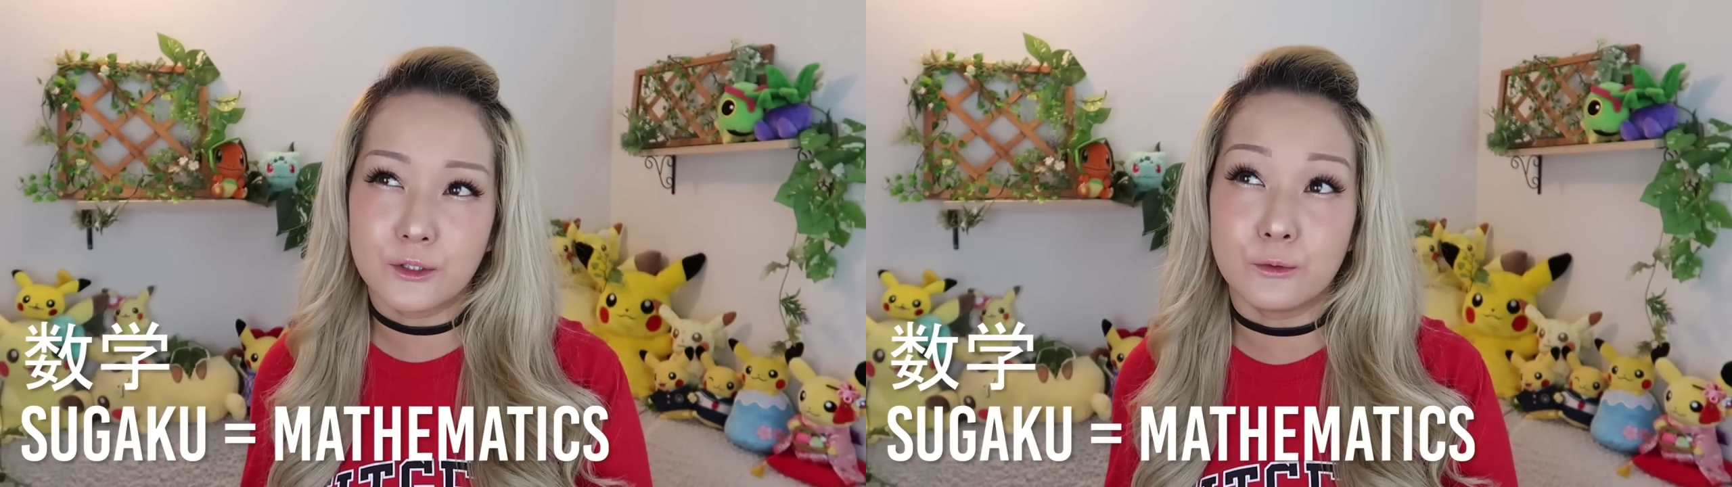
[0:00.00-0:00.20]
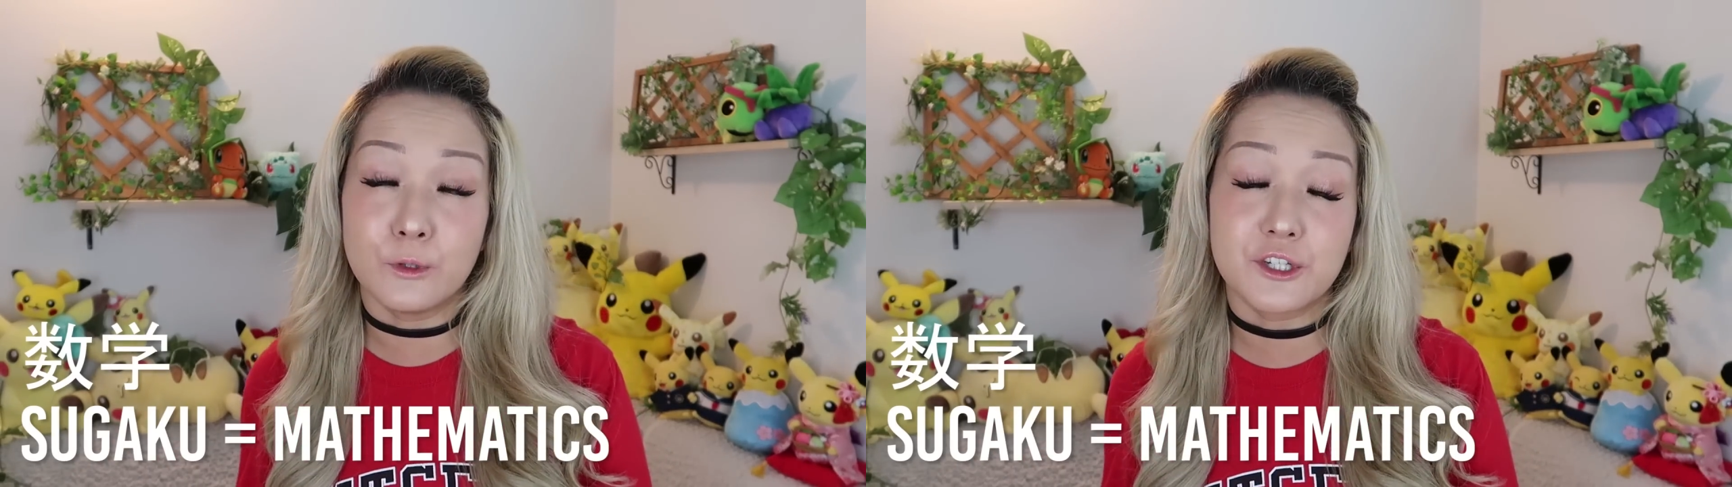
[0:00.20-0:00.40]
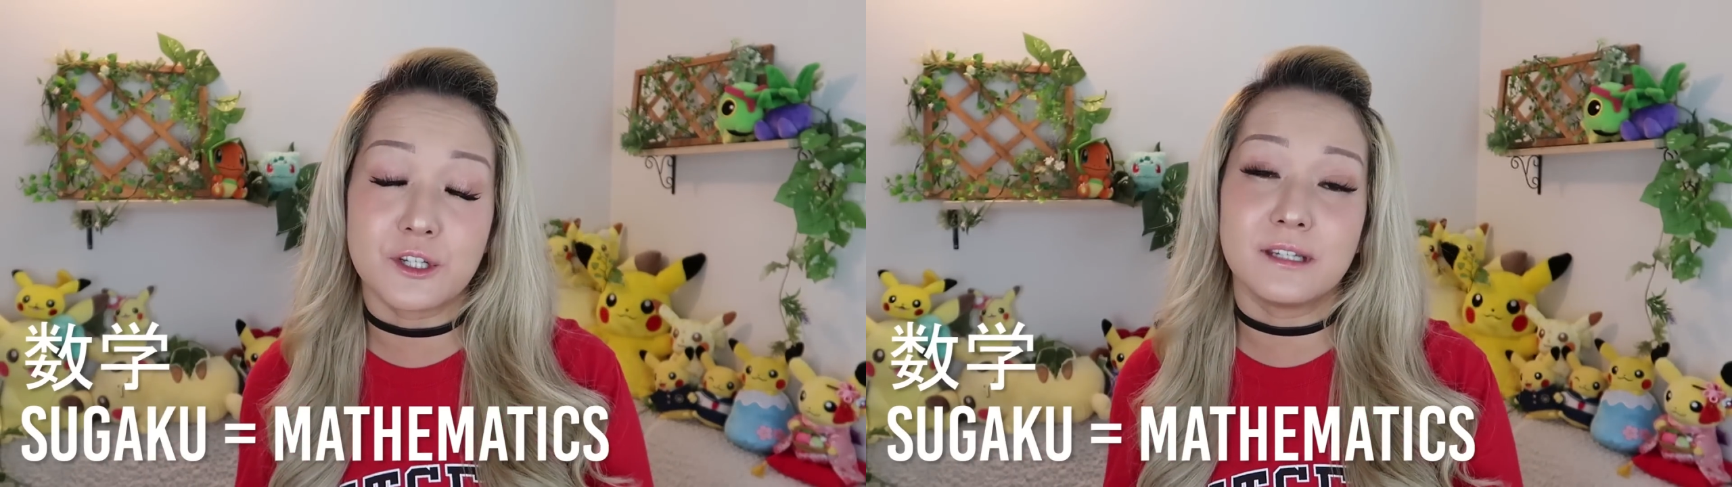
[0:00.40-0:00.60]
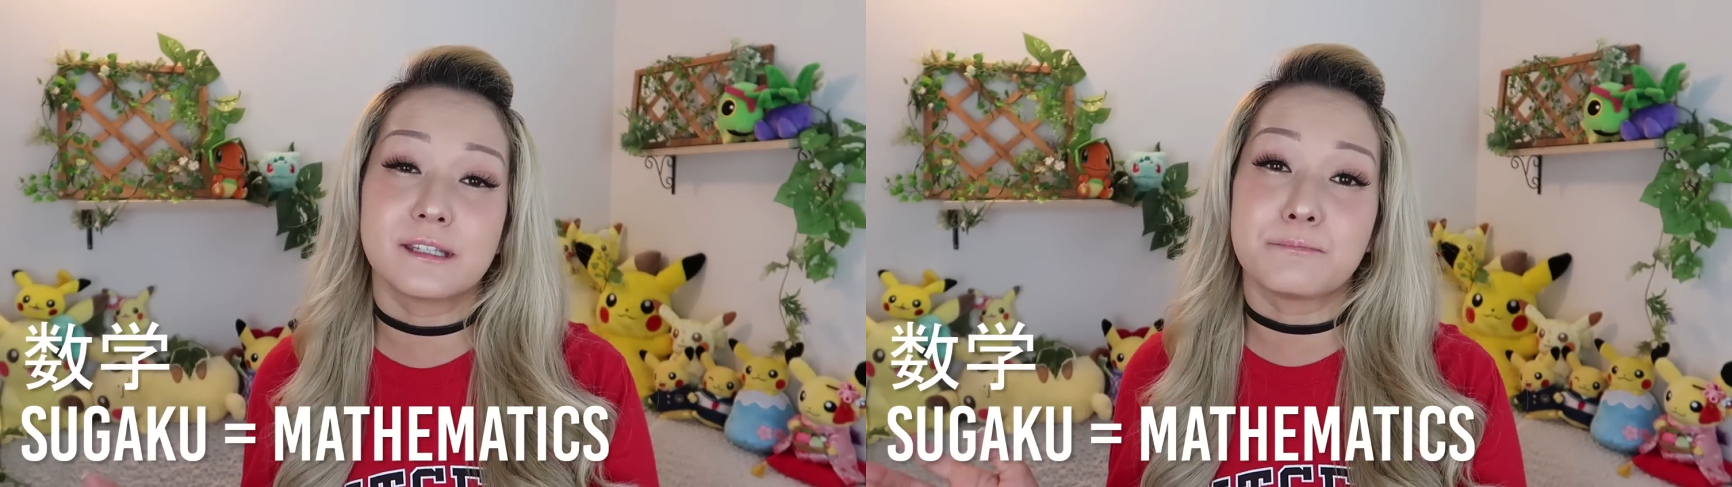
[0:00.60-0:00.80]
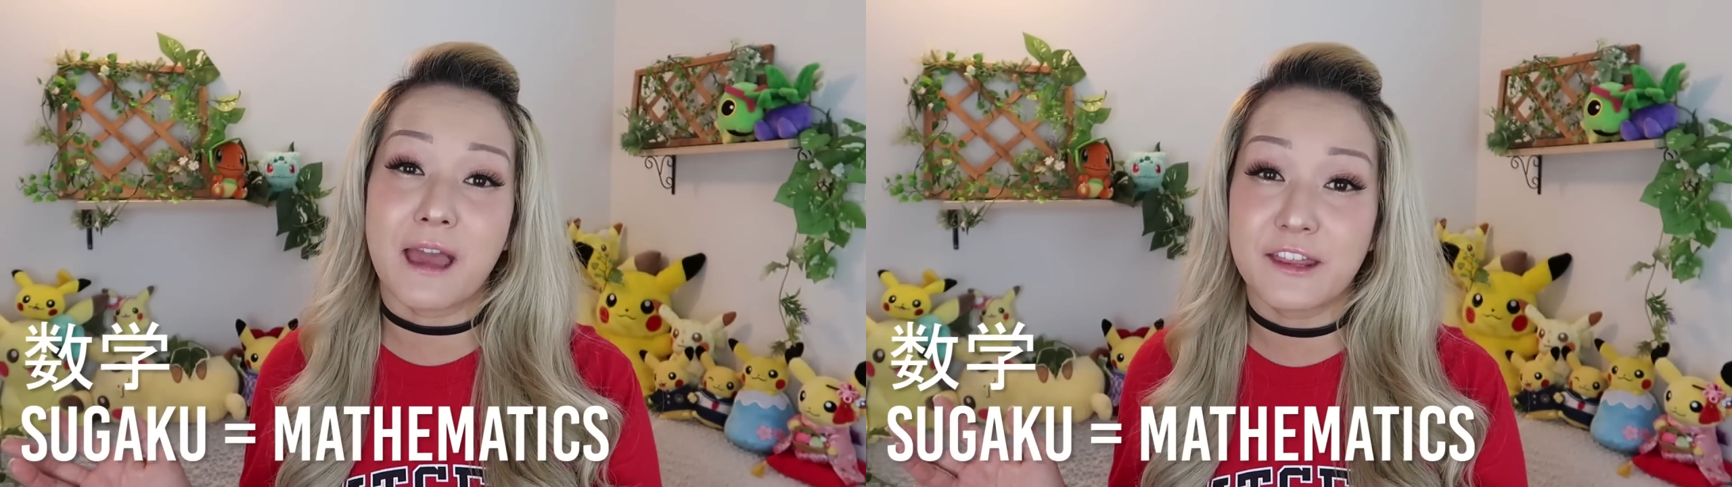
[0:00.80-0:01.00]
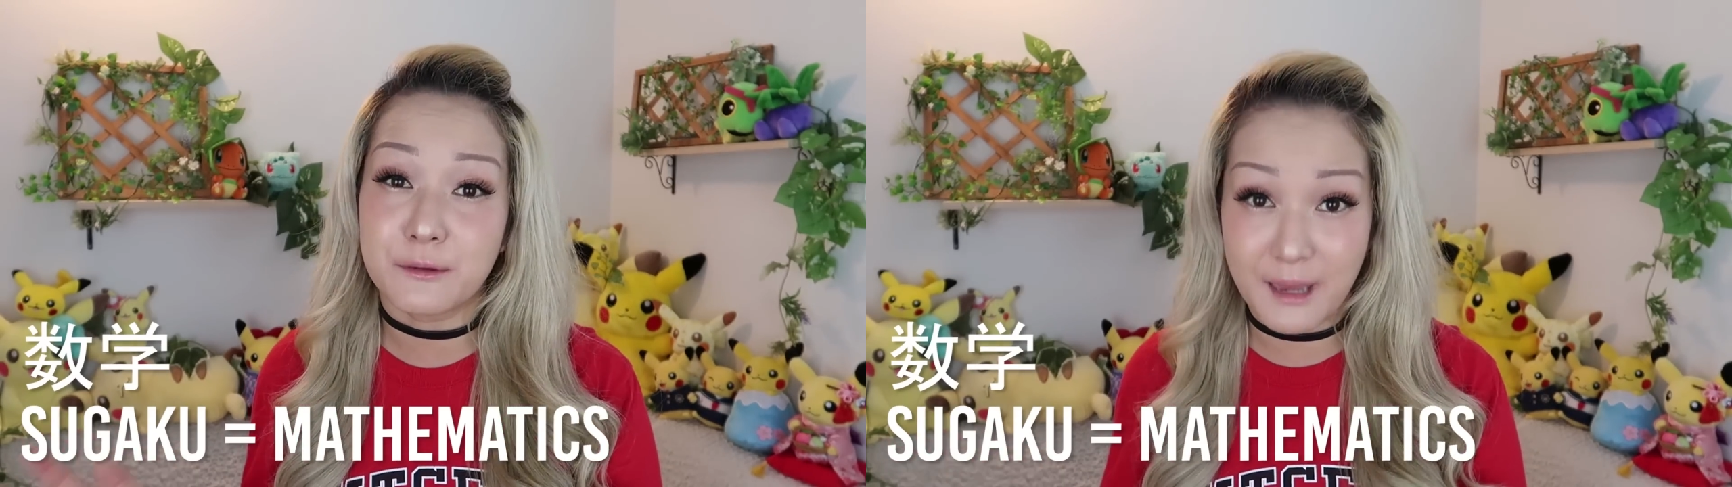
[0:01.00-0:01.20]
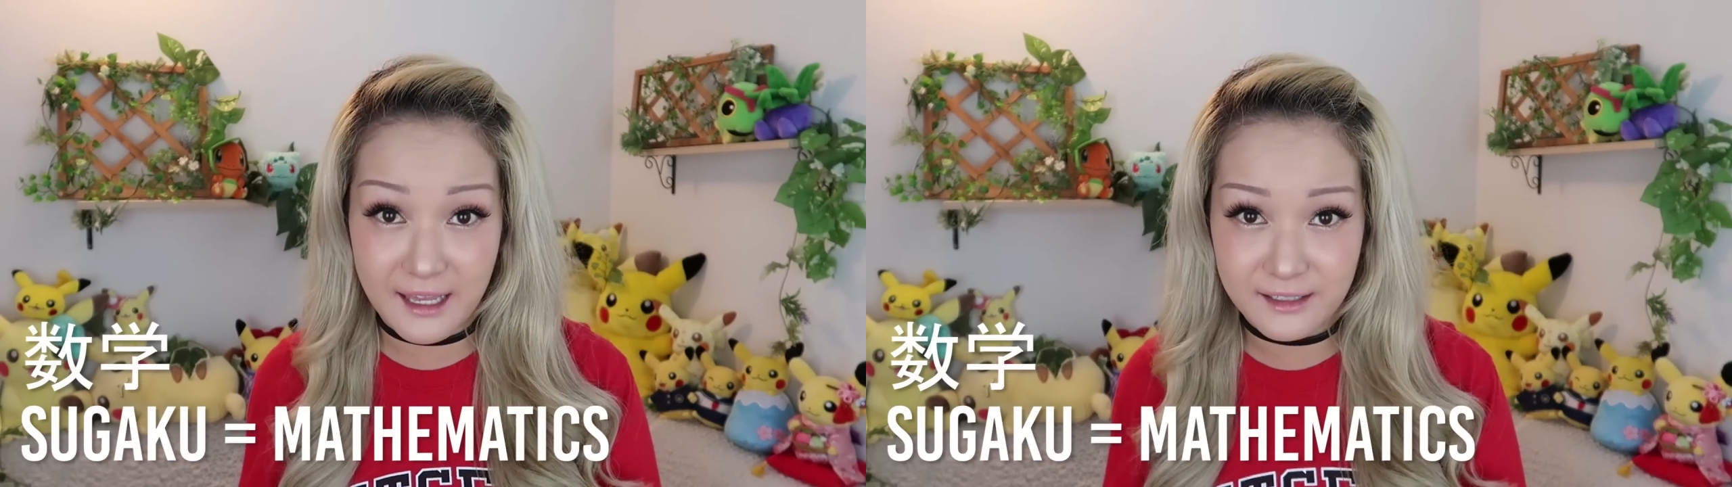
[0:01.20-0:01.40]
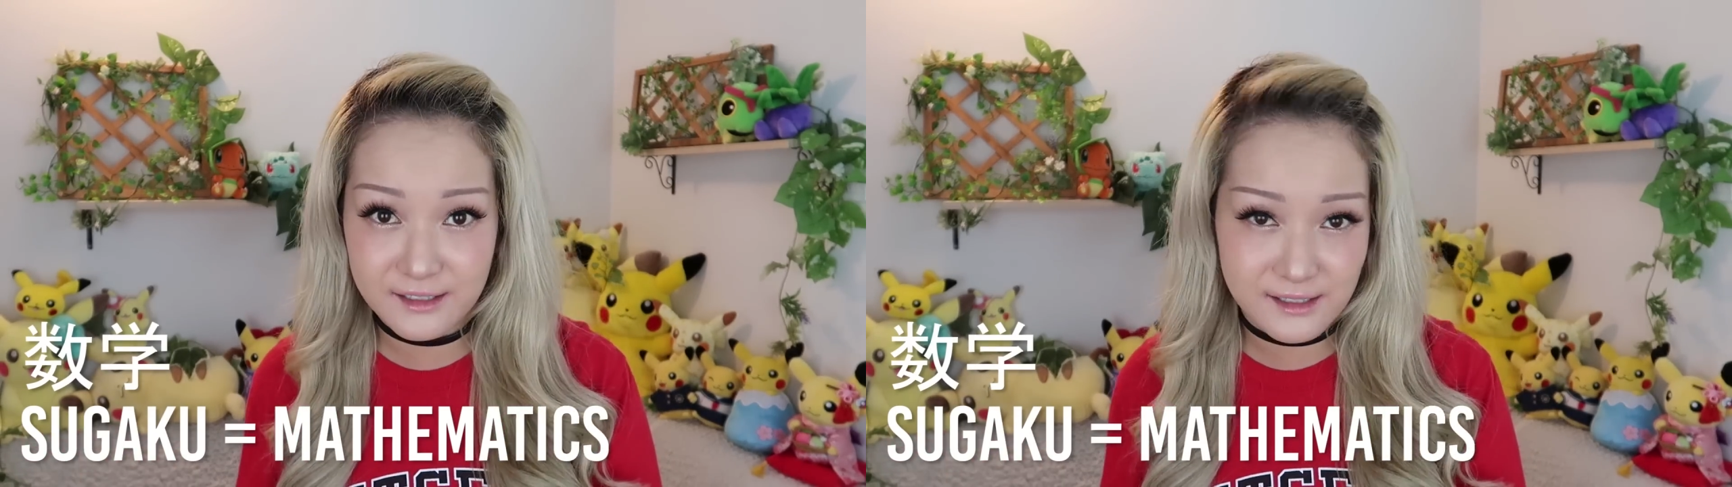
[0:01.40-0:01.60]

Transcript: which is mathematics.